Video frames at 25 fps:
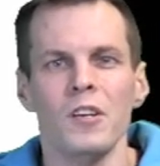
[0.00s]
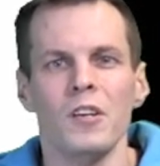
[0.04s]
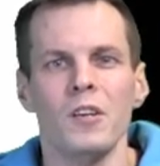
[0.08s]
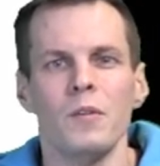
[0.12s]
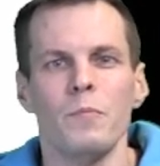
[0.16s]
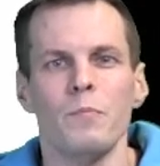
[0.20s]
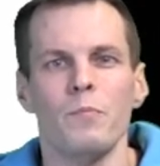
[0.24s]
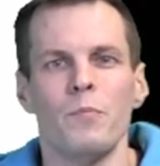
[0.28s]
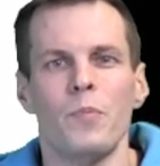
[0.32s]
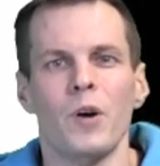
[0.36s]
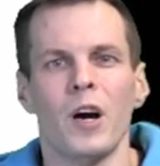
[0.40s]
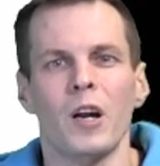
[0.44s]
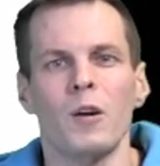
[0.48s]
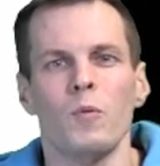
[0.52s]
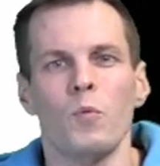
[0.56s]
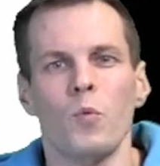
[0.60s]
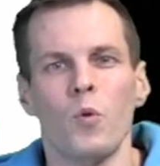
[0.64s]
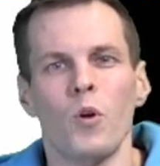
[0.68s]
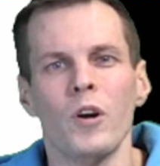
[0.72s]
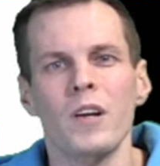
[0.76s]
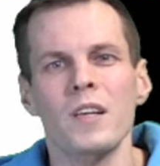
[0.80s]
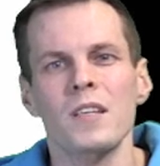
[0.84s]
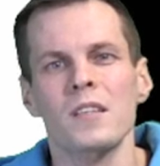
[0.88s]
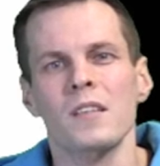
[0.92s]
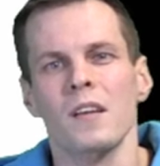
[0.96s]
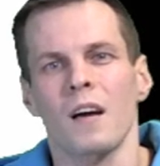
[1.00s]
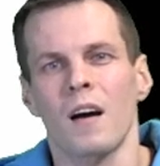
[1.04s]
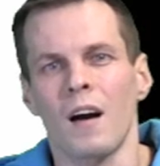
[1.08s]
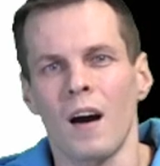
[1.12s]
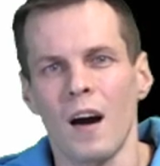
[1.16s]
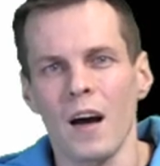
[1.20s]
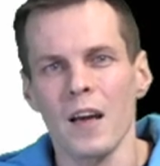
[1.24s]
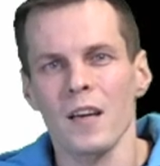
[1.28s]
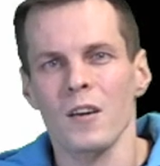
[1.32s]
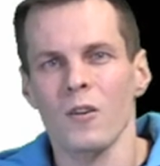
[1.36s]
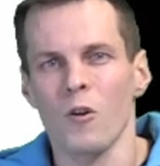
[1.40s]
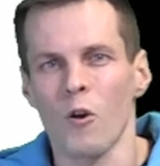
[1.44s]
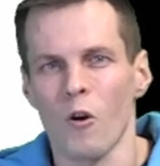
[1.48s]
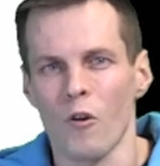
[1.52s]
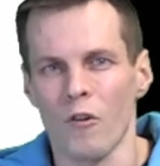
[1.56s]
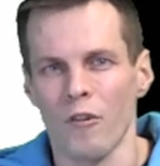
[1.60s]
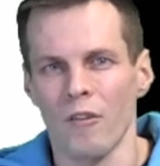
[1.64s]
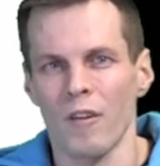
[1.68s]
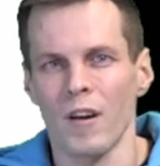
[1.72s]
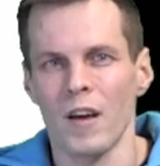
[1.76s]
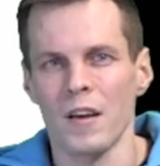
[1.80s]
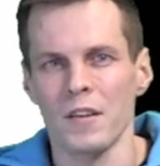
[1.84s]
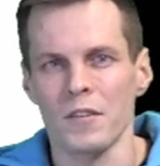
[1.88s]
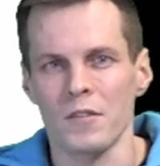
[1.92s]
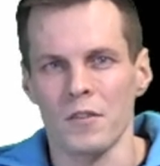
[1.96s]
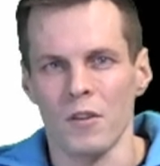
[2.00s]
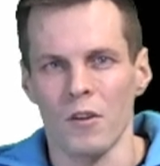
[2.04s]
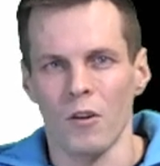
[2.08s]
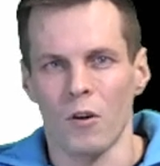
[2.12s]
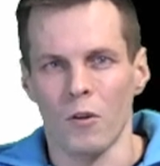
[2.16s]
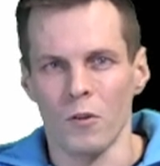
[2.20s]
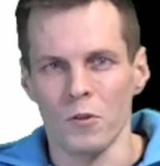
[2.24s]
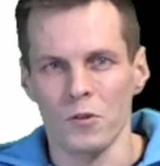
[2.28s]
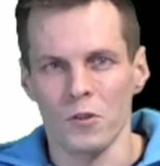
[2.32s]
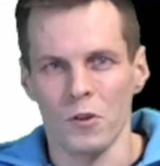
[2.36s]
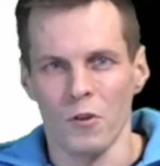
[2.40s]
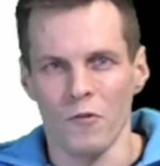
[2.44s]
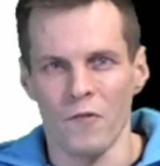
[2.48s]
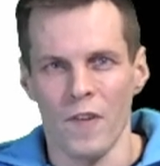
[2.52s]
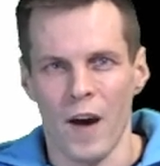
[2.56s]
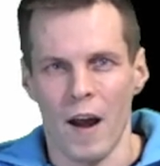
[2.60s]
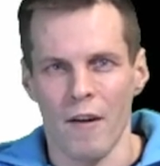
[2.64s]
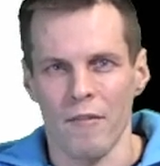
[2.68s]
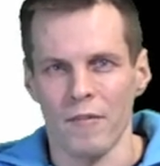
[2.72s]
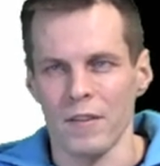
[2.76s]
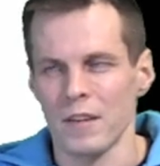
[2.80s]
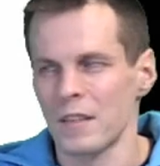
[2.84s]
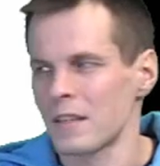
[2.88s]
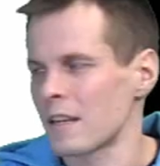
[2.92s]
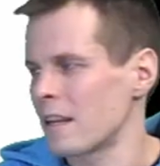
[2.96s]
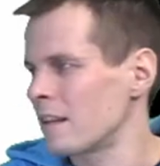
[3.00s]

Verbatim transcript: but what is a high correlation also varies.